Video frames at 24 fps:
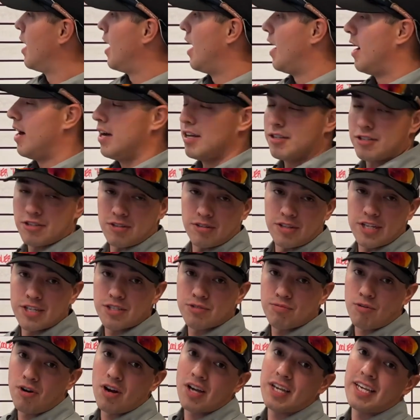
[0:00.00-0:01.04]
Uh, so let's
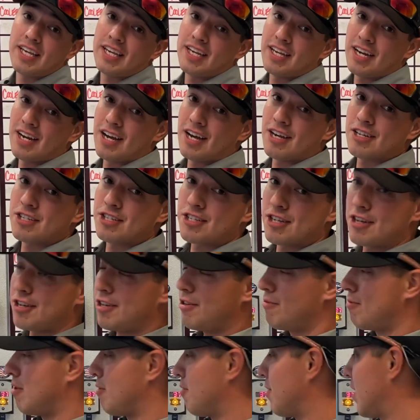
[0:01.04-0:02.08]
walk in and I'll show
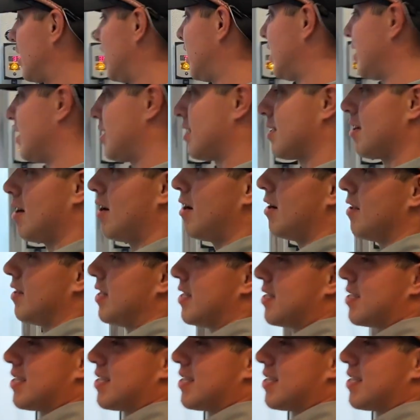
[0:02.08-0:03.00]
you where we're gonna install this